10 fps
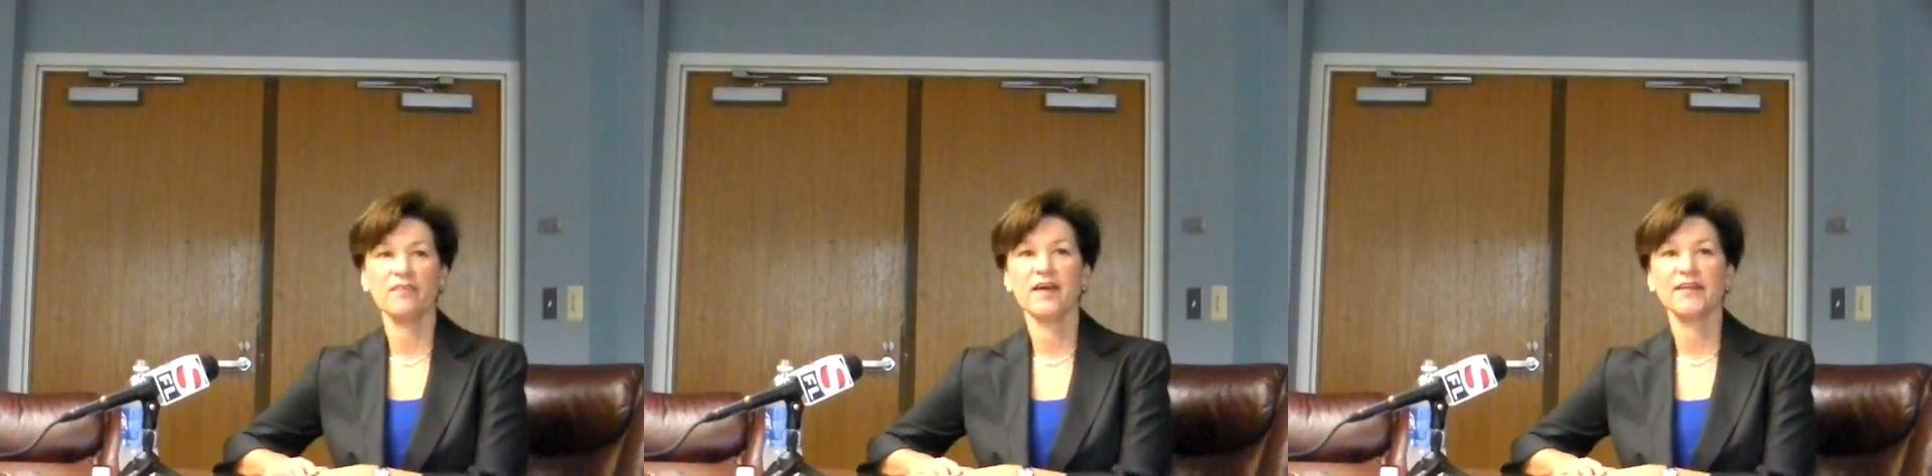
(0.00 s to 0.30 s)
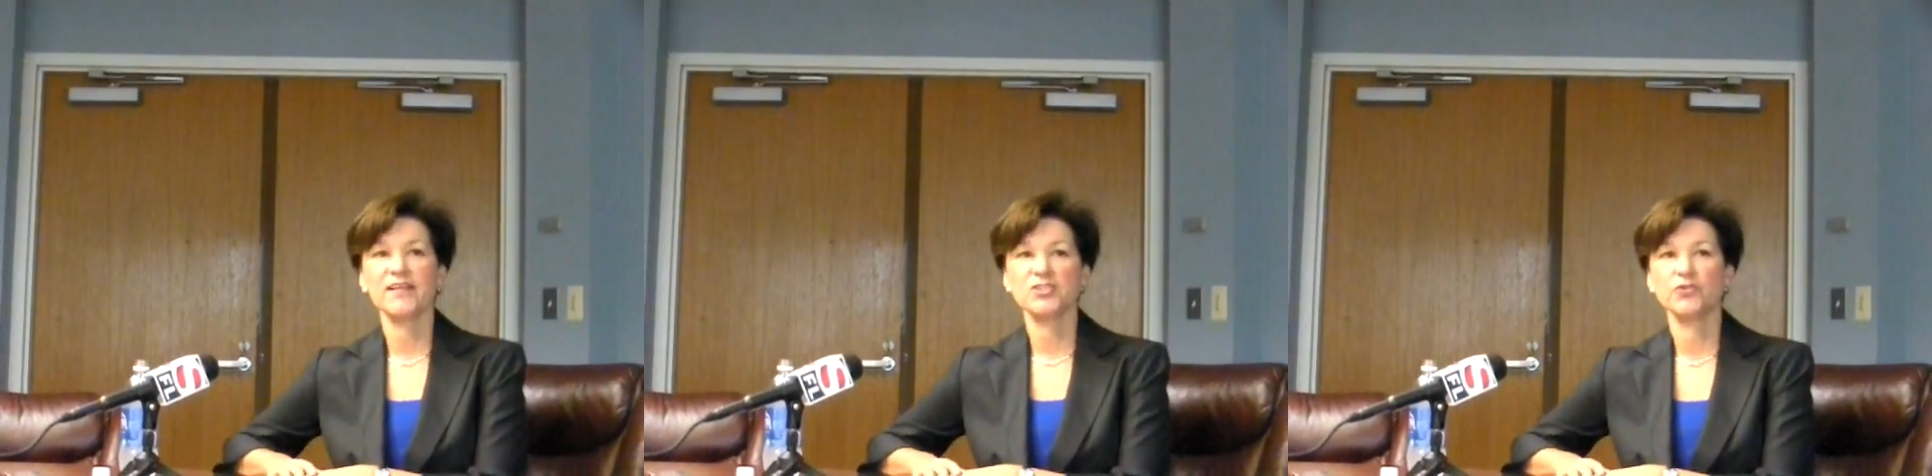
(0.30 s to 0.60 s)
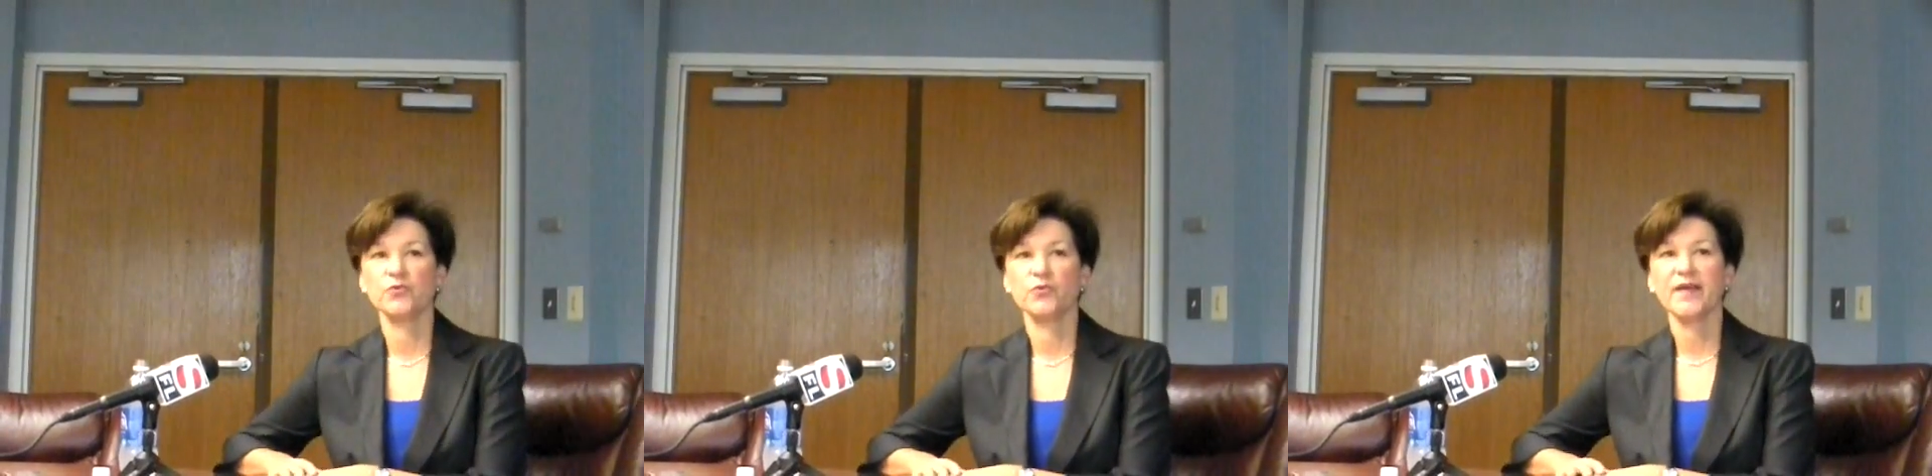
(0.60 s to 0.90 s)

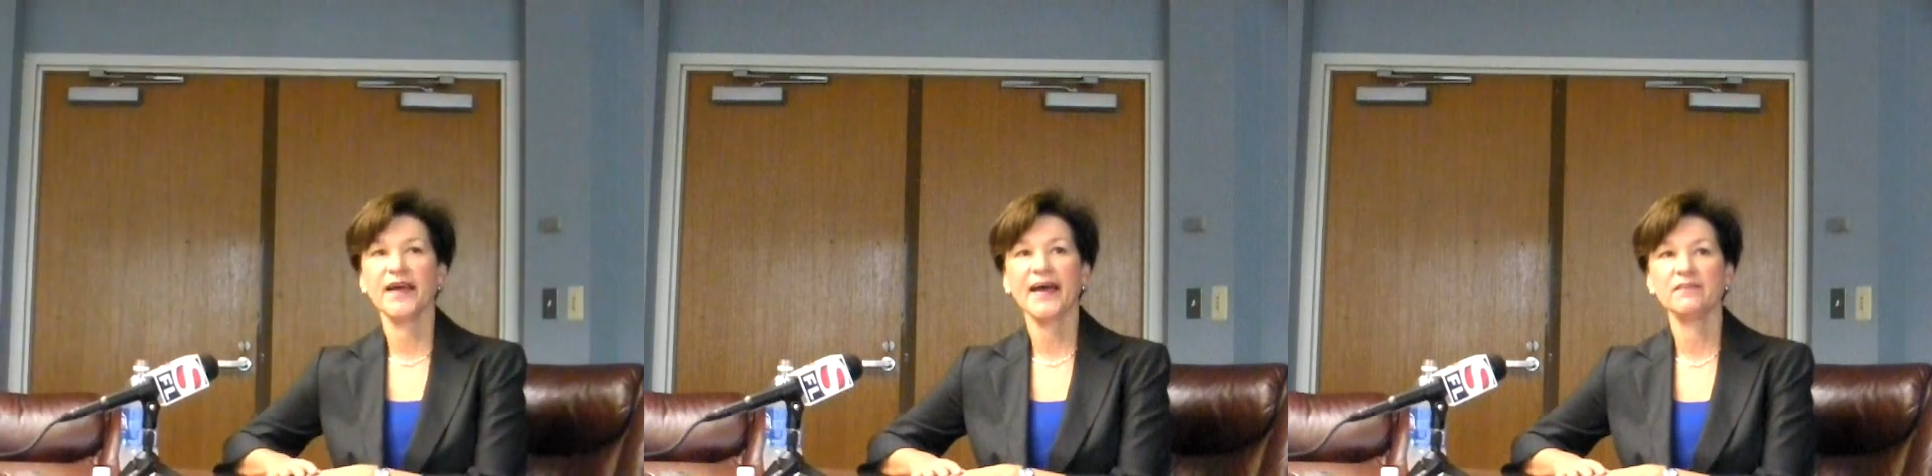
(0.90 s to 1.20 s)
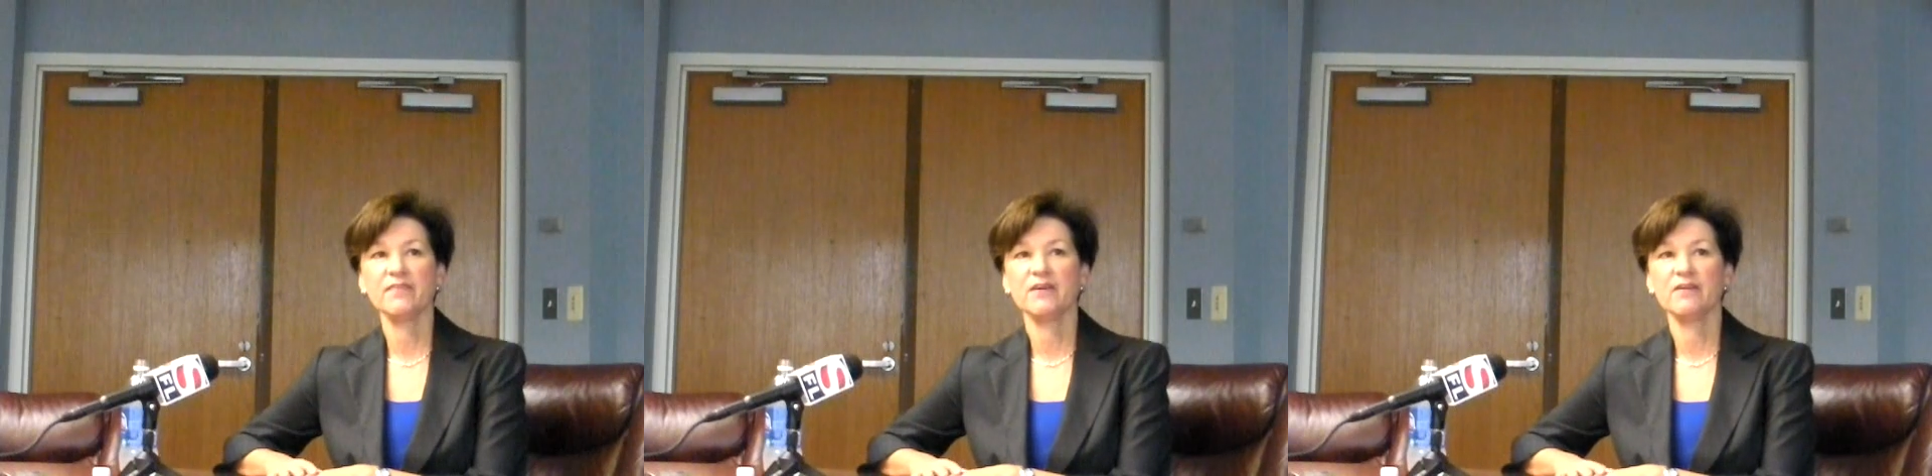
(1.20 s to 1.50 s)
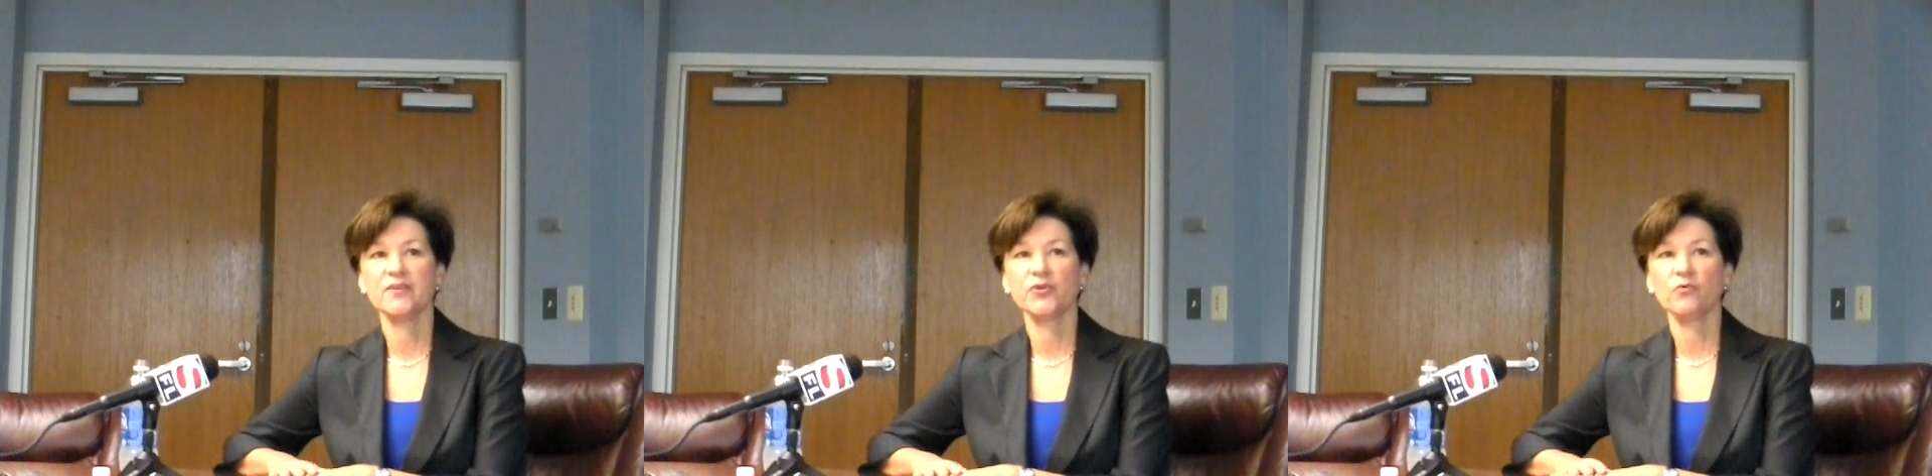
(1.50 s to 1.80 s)
foundation that we have here,
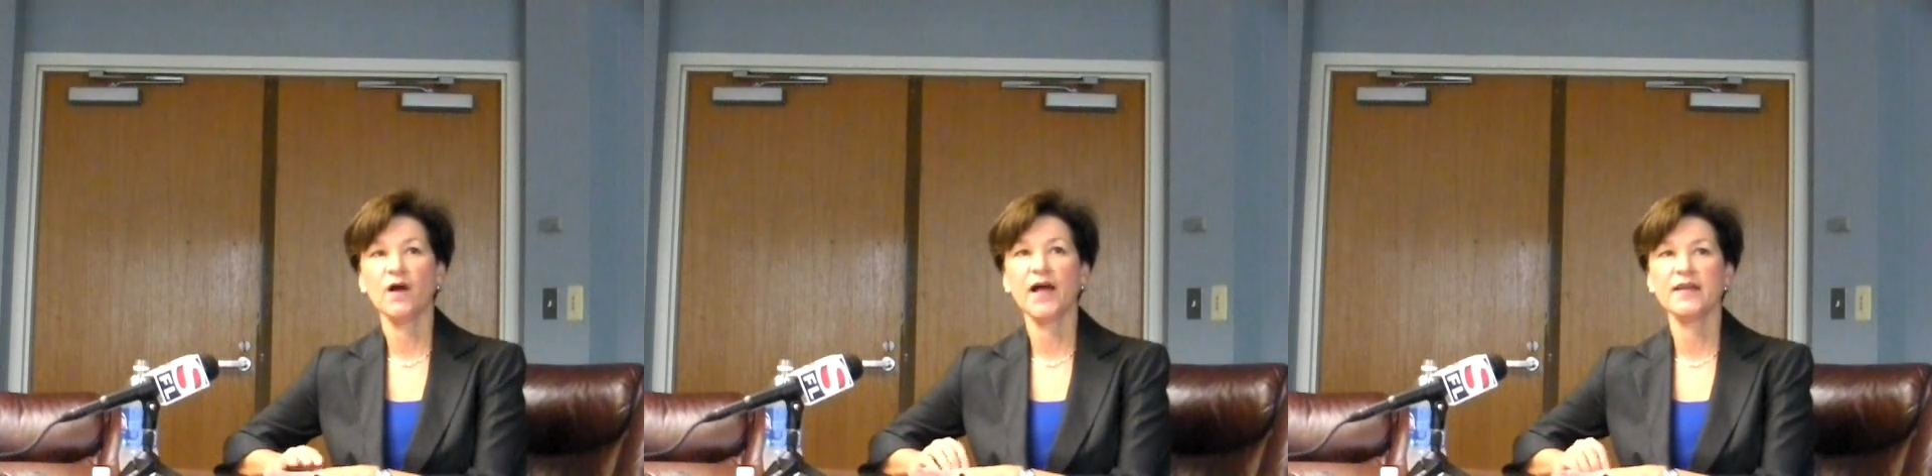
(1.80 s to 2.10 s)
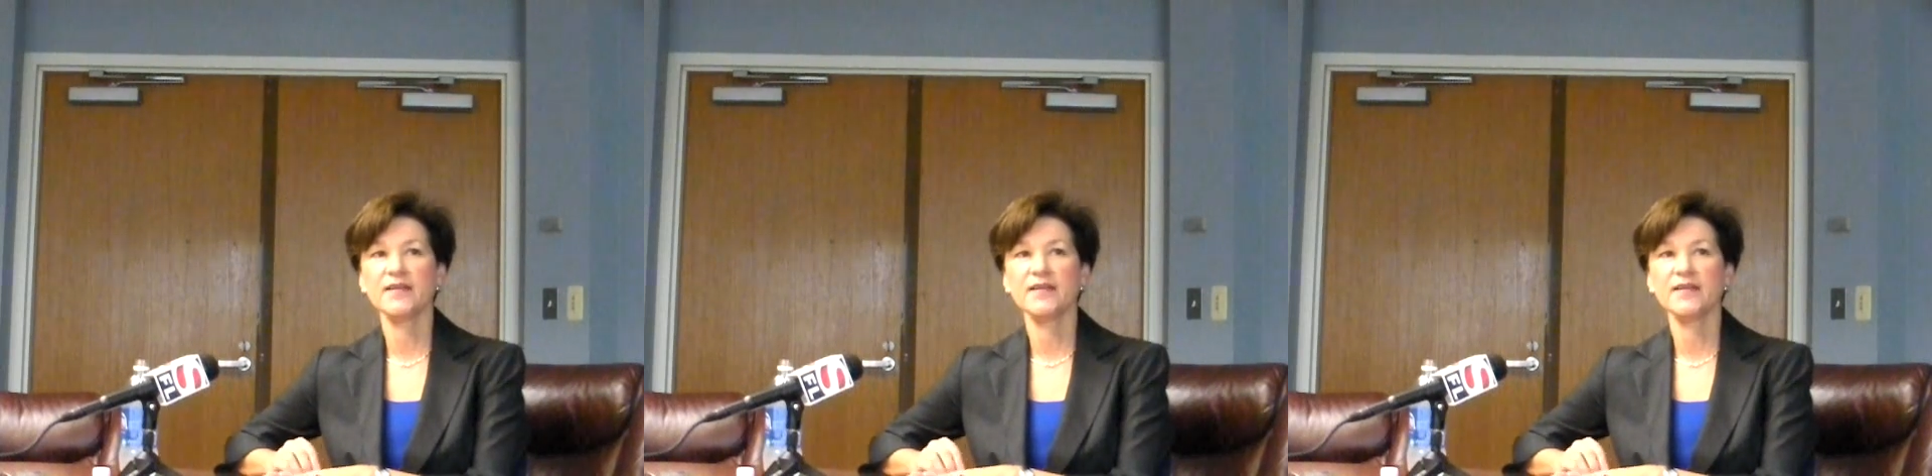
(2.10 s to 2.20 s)
and you're right,